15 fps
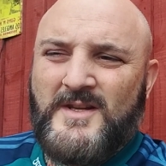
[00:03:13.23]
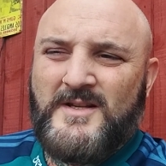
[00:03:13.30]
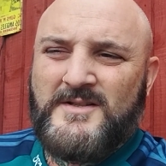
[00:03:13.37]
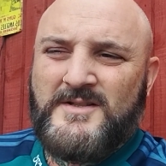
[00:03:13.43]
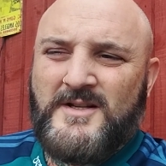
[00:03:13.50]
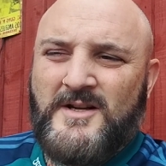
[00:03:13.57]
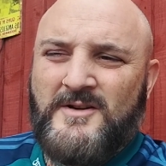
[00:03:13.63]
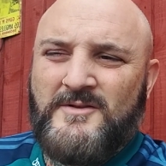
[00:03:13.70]

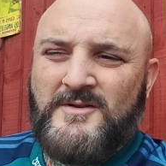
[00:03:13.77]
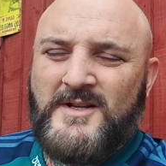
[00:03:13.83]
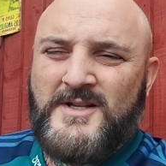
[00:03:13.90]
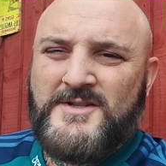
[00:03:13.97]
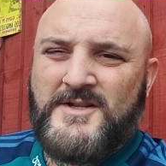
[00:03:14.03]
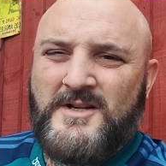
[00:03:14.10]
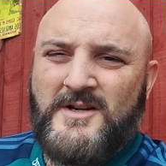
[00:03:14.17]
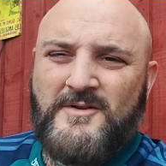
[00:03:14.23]
So
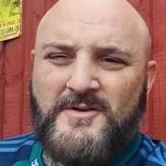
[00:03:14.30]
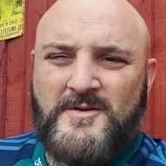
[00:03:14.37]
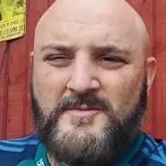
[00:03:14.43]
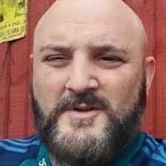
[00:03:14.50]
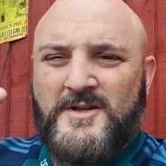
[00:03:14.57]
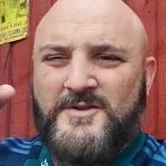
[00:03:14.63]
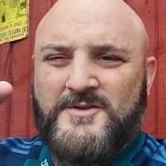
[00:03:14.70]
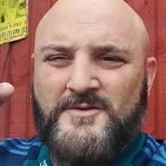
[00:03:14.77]
let's go. Come
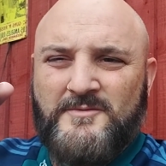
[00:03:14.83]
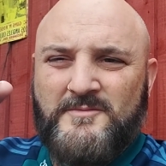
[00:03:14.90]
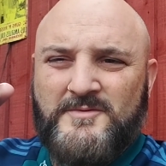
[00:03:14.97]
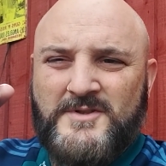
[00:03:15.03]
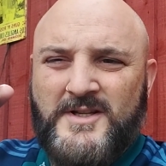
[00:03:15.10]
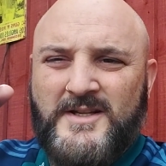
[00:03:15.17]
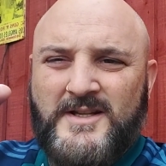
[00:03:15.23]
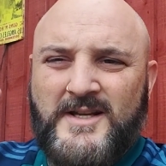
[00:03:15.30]
on, Arsenal.
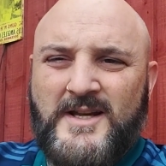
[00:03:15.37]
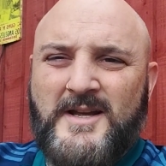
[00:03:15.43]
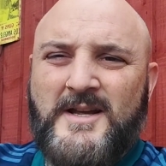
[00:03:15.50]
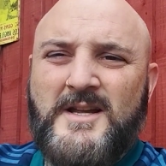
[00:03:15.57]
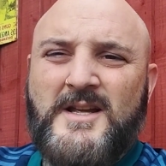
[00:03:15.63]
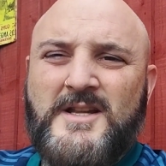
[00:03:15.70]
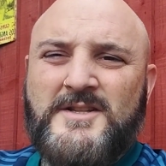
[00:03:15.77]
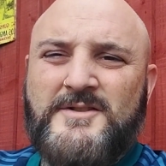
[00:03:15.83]
Take care.
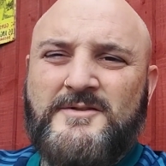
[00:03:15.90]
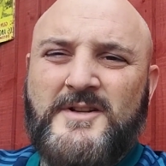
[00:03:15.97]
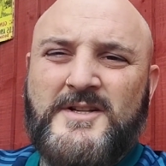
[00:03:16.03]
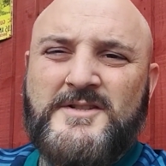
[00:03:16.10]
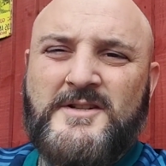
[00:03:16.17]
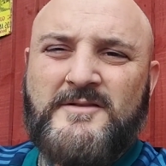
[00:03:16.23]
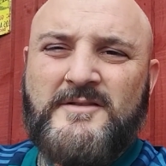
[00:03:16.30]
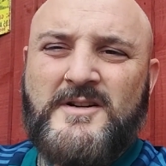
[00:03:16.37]
Till
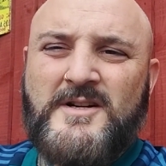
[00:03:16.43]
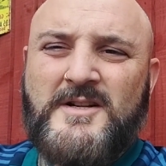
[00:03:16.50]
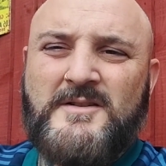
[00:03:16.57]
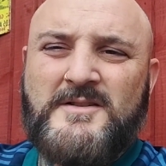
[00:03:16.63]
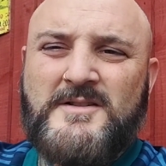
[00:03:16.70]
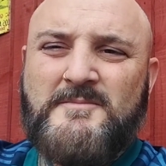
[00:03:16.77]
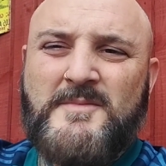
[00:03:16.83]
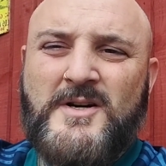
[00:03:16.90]
next time,
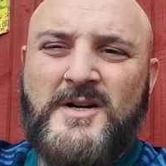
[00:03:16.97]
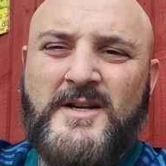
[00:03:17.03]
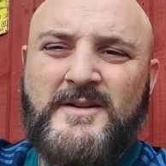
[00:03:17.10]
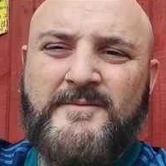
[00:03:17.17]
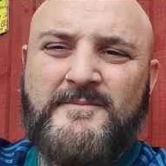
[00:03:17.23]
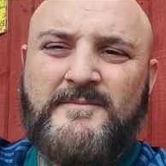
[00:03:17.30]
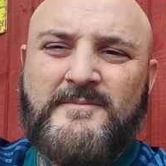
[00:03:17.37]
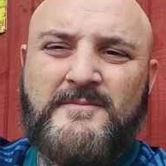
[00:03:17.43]
guys. Bye.